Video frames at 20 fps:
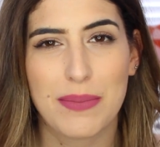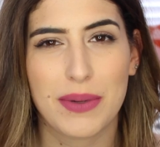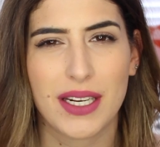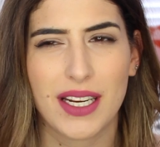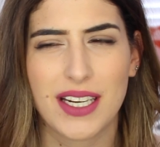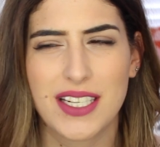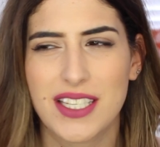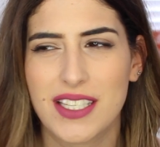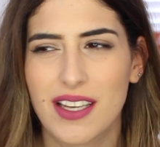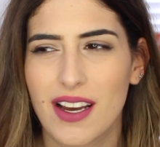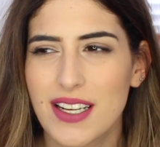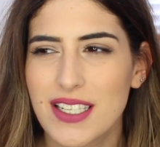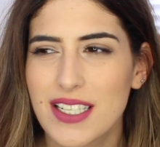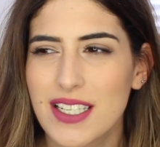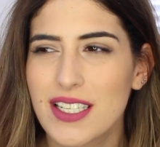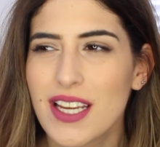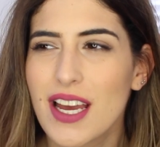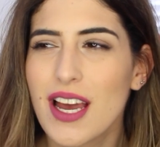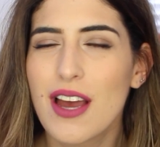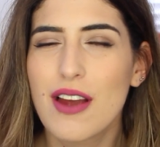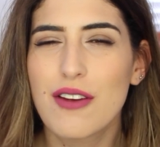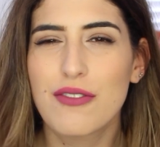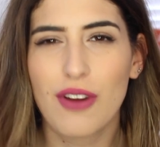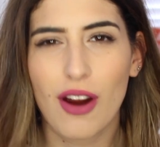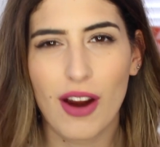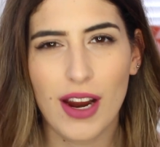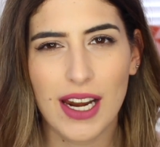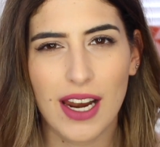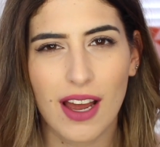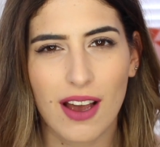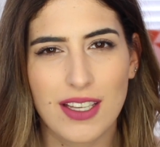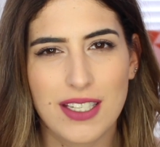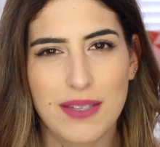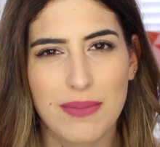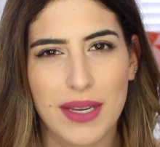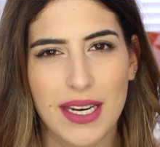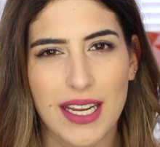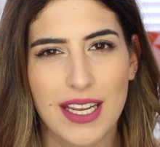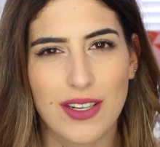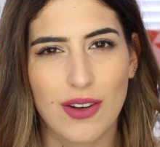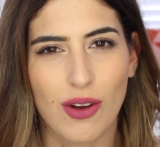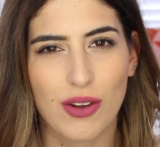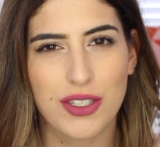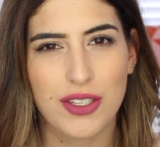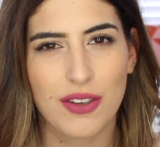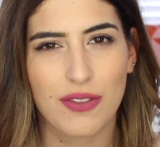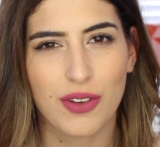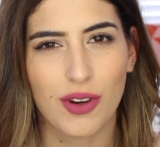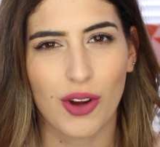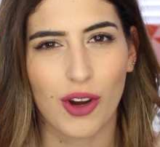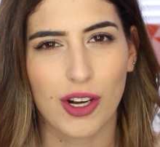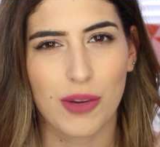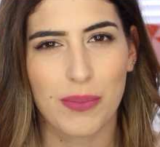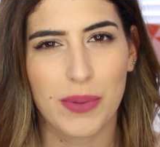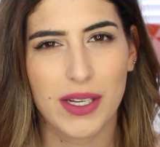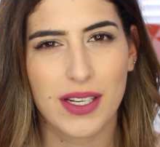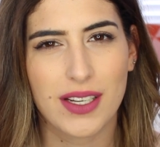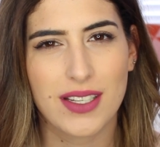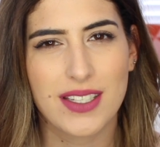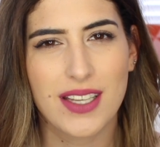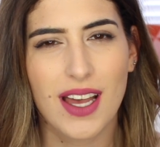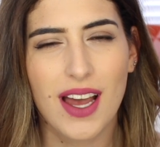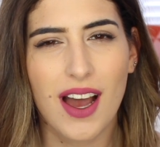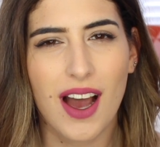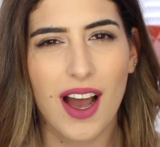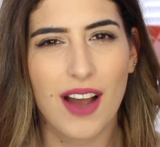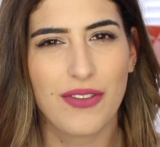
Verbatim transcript: but I decided very last minute not to vlog because